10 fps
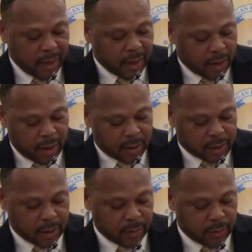And
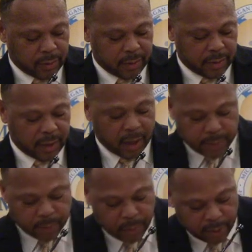also, he helped
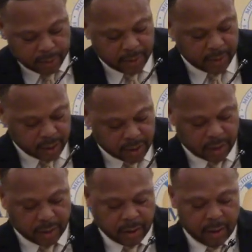support me this
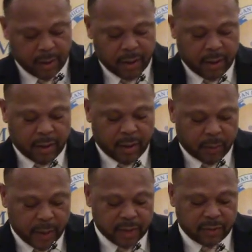year and
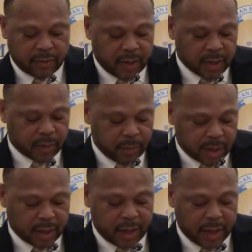helped raise the funds for the
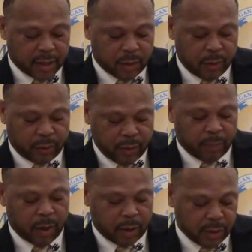Michigan High School
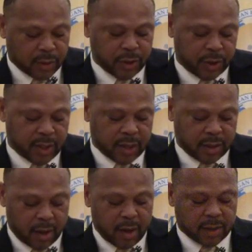Football Coach
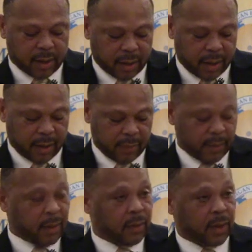Association All-Star Game,
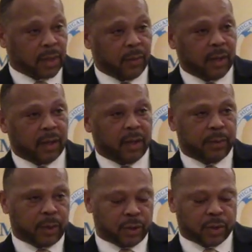which I wanted to
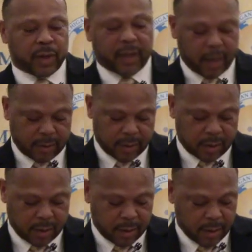help Coach Drake out this
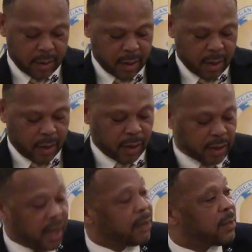year. I want to
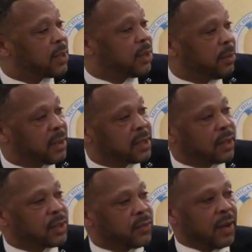thank Mr. Jimmy
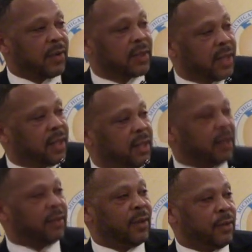Suttles for everything he
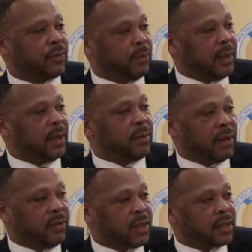did for me and
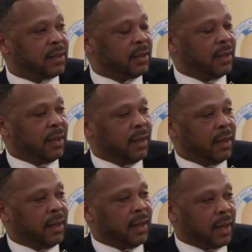my vision
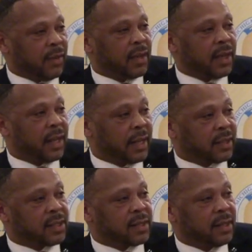and everything I'd like
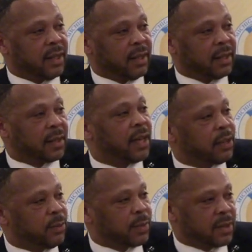to succeed in. Thank
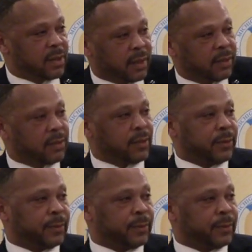you, Mr. Suttles.